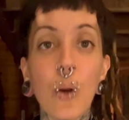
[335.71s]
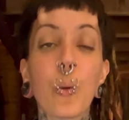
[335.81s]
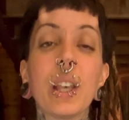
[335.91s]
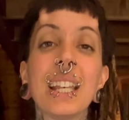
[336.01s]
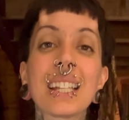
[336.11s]

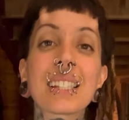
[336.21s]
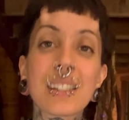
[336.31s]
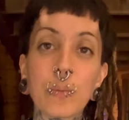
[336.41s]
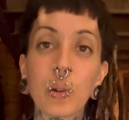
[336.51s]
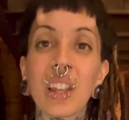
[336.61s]
we need a
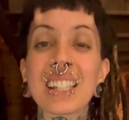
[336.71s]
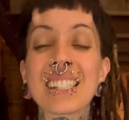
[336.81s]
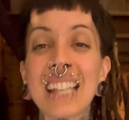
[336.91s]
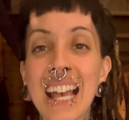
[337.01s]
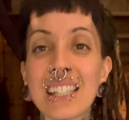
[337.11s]
symbol that
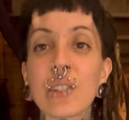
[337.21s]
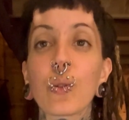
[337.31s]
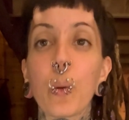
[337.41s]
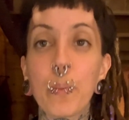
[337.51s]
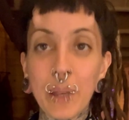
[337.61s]
stands
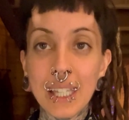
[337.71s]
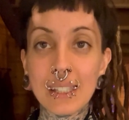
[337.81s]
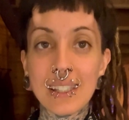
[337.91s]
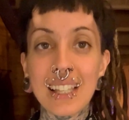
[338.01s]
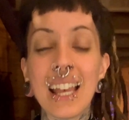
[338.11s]
for
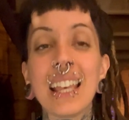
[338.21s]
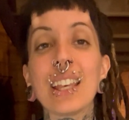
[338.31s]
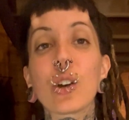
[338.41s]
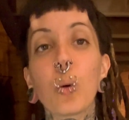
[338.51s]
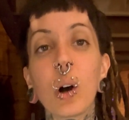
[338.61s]
peace,
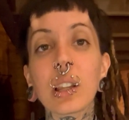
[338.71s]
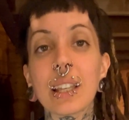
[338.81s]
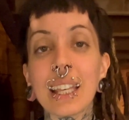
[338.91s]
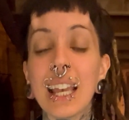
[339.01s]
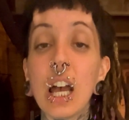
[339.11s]

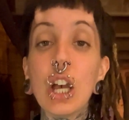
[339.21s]
equality,